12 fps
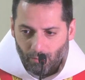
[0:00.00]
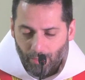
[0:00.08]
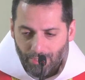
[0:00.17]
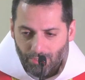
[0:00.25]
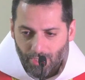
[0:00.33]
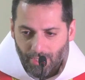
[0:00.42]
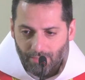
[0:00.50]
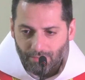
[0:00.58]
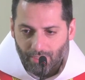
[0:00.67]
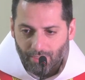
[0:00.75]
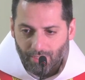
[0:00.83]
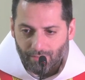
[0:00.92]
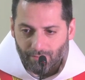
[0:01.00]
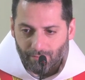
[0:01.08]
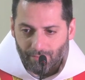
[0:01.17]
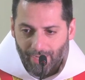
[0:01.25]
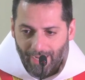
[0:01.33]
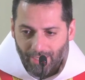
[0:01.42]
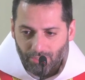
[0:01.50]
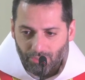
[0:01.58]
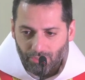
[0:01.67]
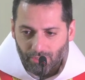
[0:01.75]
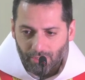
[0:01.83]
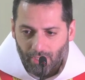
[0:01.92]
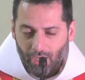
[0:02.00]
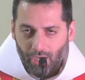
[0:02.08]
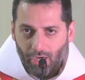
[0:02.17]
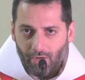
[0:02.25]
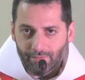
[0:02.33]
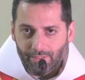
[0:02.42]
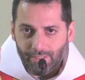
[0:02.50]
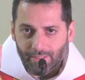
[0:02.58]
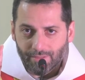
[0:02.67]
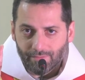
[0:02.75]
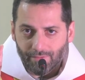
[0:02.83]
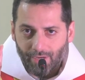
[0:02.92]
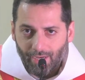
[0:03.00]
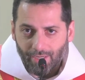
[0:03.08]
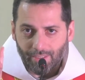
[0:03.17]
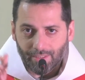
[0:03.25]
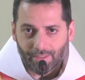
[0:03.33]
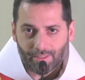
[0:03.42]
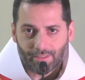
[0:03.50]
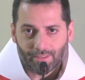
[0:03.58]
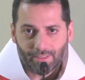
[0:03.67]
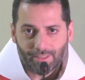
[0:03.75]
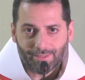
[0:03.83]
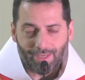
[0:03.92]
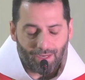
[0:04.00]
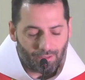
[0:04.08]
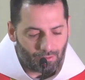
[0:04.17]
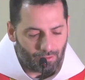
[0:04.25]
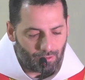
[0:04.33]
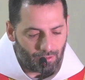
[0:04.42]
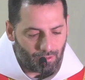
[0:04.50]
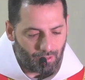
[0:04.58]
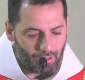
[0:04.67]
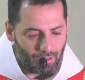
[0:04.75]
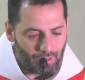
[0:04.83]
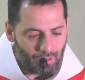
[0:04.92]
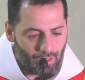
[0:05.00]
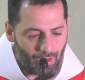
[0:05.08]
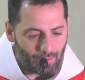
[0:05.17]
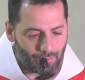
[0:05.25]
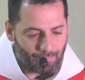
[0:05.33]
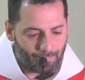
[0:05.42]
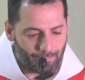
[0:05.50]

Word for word: which is a reflection of the divine eternal law.